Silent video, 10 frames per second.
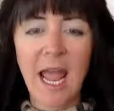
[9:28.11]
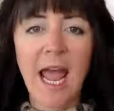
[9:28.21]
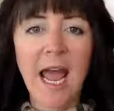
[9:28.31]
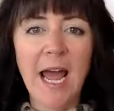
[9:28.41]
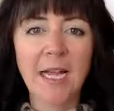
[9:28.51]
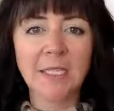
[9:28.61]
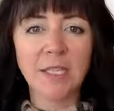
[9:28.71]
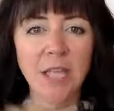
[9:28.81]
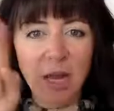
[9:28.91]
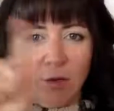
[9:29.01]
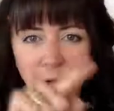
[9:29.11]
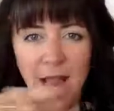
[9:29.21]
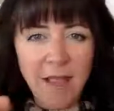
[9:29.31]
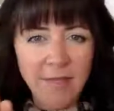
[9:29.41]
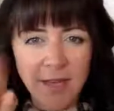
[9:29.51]
And they
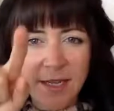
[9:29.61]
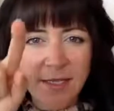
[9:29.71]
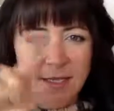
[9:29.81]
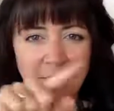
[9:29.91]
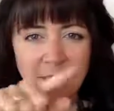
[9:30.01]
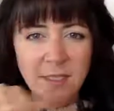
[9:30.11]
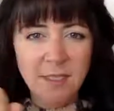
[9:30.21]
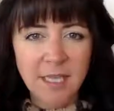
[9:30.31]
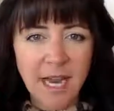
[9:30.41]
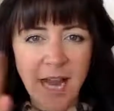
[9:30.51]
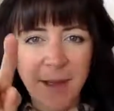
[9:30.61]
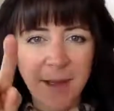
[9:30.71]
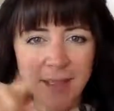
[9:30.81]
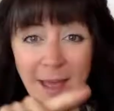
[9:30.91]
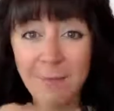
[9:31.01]
create this
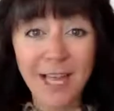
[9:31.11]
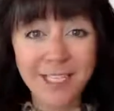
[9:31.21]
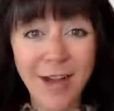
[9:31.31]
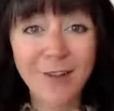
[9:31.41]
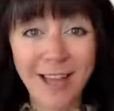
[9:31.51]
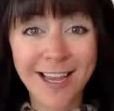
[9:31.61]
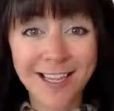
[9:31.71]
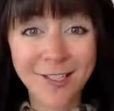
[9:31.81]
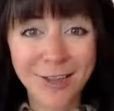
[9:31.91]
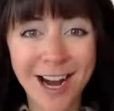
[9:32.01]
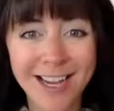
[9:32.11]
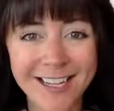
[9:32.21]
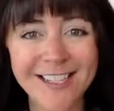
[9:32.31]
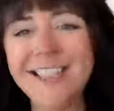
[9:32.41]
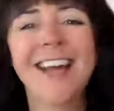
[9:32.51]
dynamic that plays out like in a
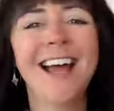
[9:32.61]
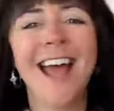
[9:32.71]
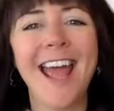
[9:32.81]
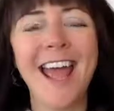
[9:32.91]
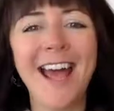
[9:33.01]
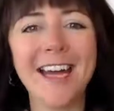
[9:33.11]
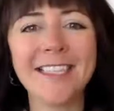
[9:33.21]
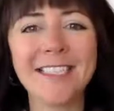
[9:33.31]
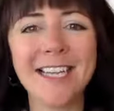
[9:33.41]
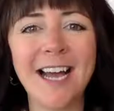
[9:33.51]
triangle, and